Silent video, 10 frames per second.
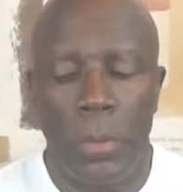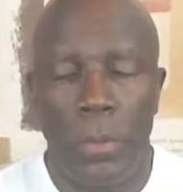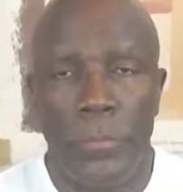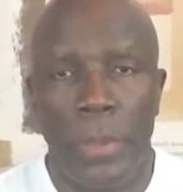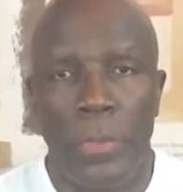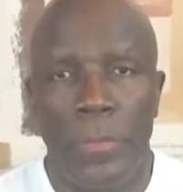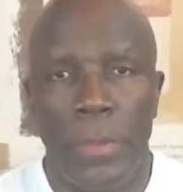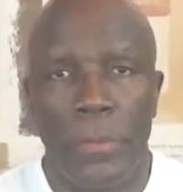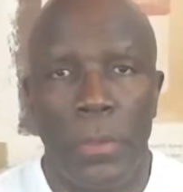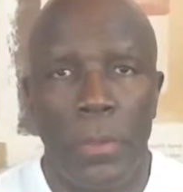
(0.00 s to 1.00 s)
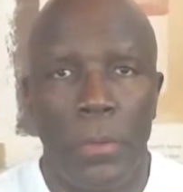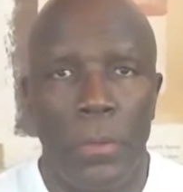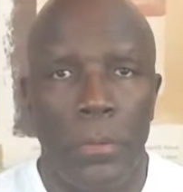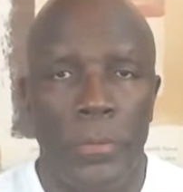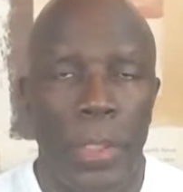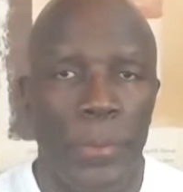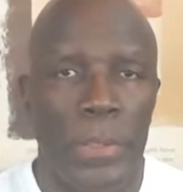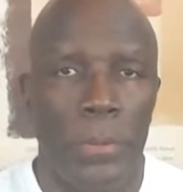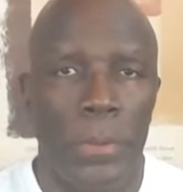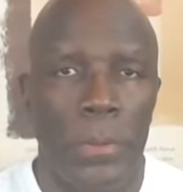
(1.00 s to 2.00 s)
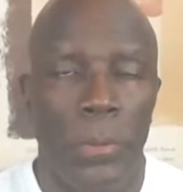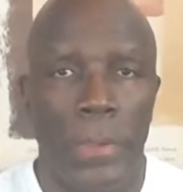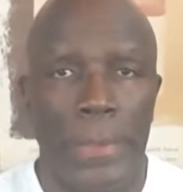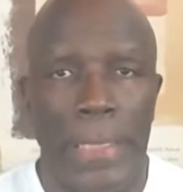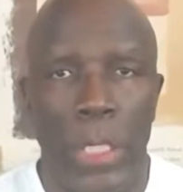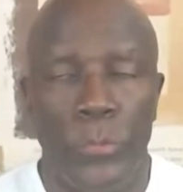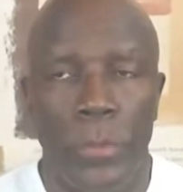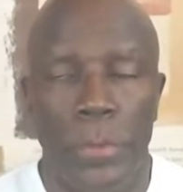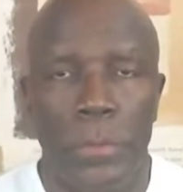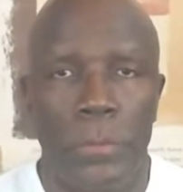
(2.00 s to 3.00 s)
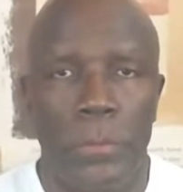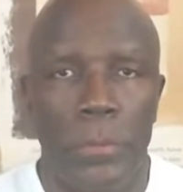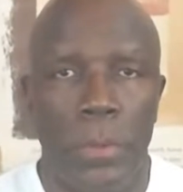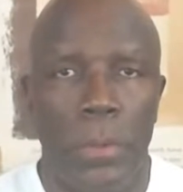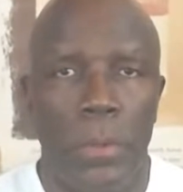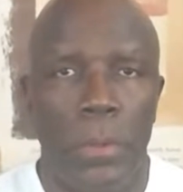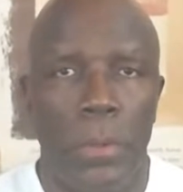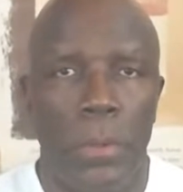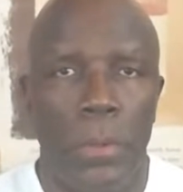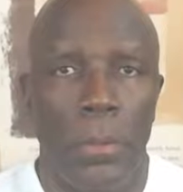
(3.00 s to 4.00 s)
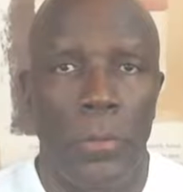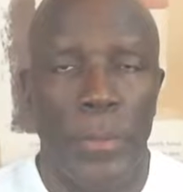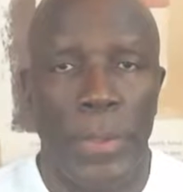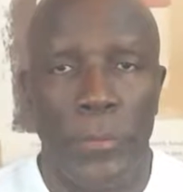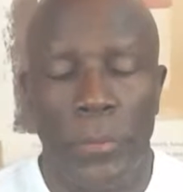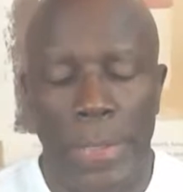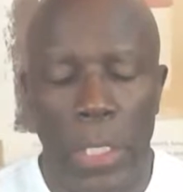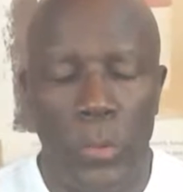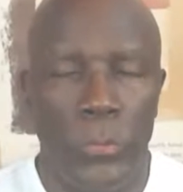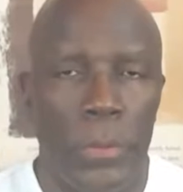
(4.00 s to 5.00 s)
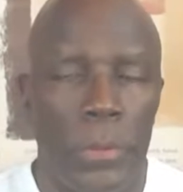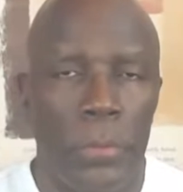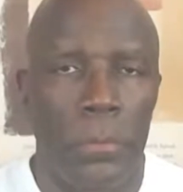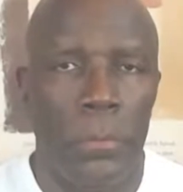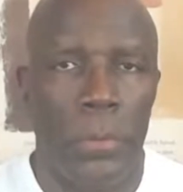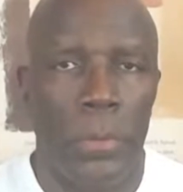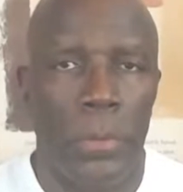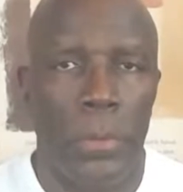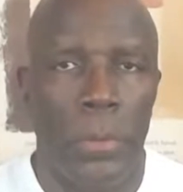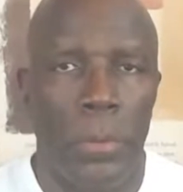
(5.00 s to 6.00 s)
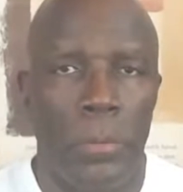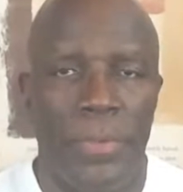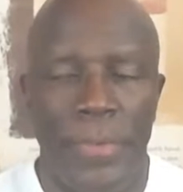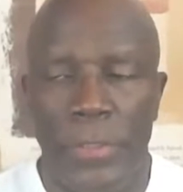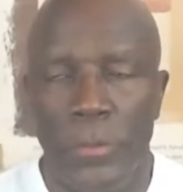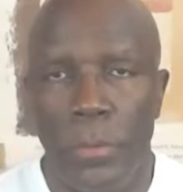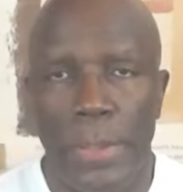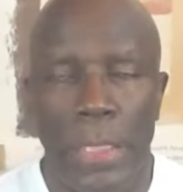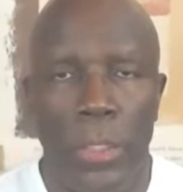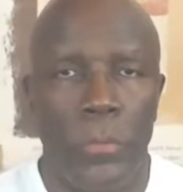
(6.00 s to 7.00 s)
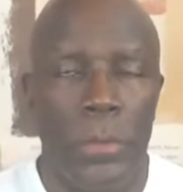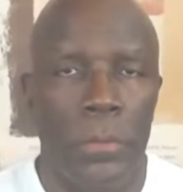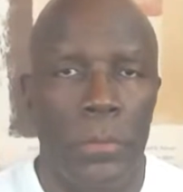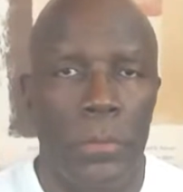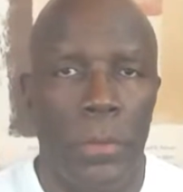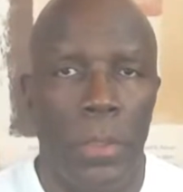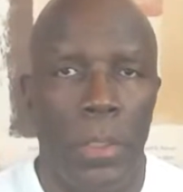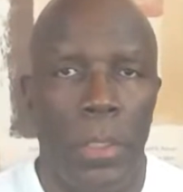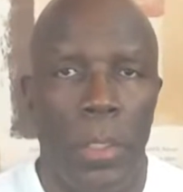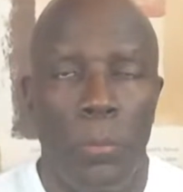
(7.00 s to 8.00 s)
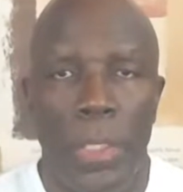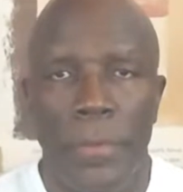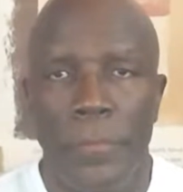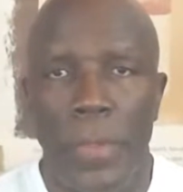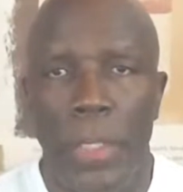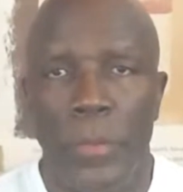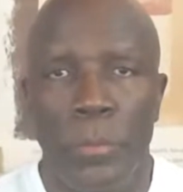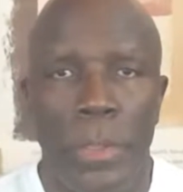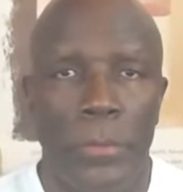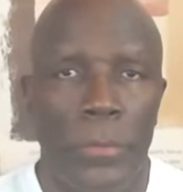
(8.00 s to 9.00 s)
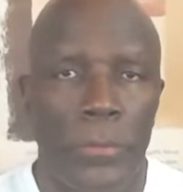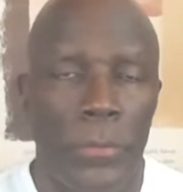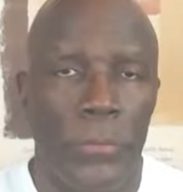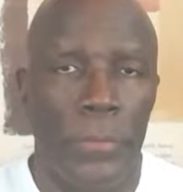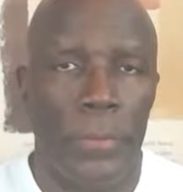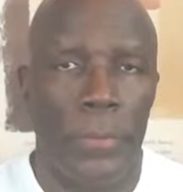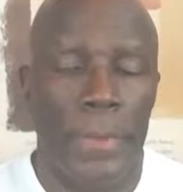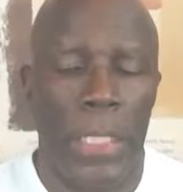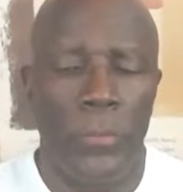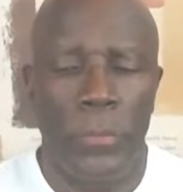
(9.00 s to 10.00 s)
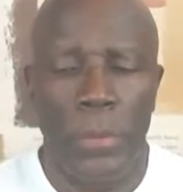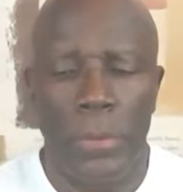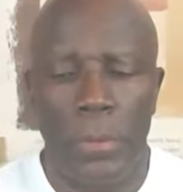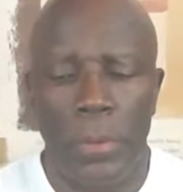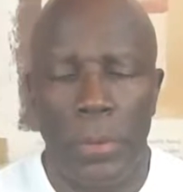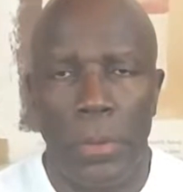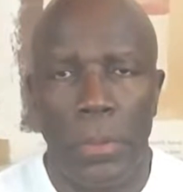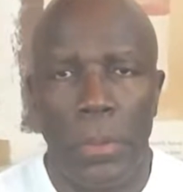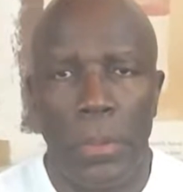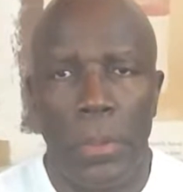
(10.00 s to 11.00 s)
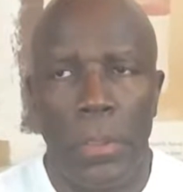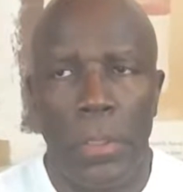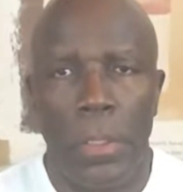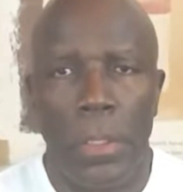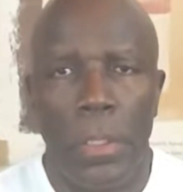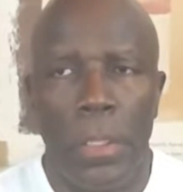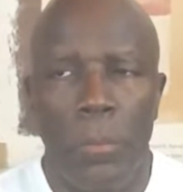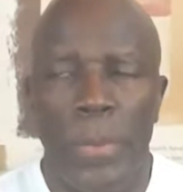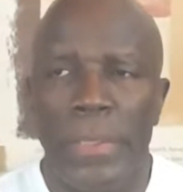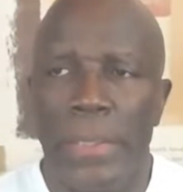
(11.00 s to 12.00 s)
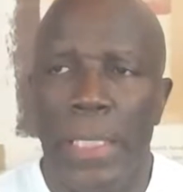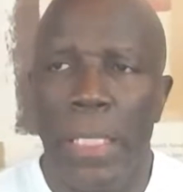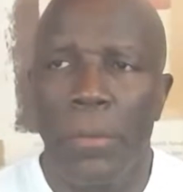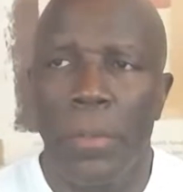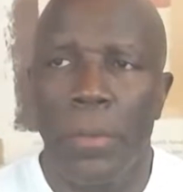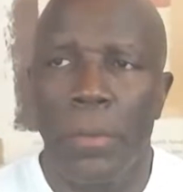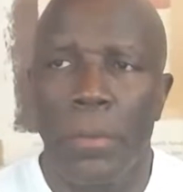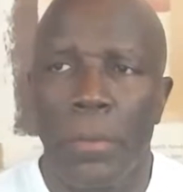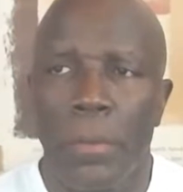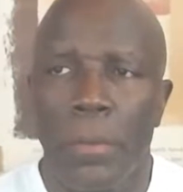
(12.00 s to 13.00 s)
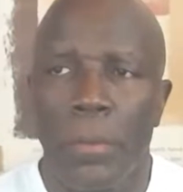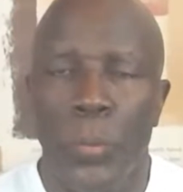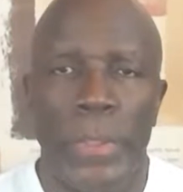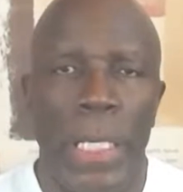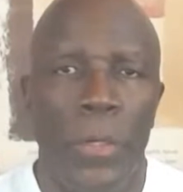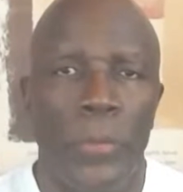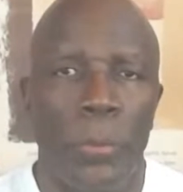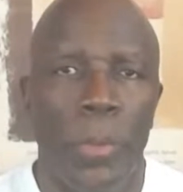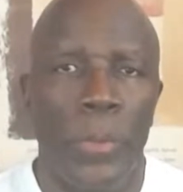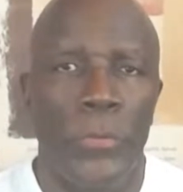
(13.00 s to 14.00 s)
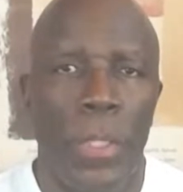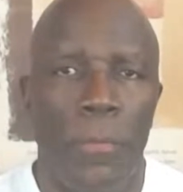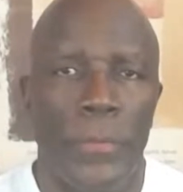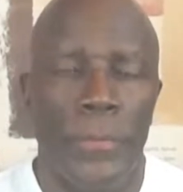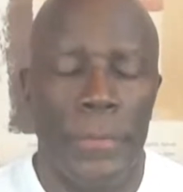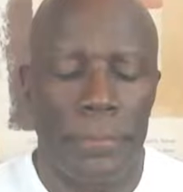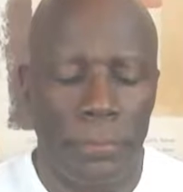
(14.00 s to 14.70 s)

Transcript: Some people go to counseling, spiritual counseling, professional counseling, mother, father, brother, sister counseling. But then when I was a police officer,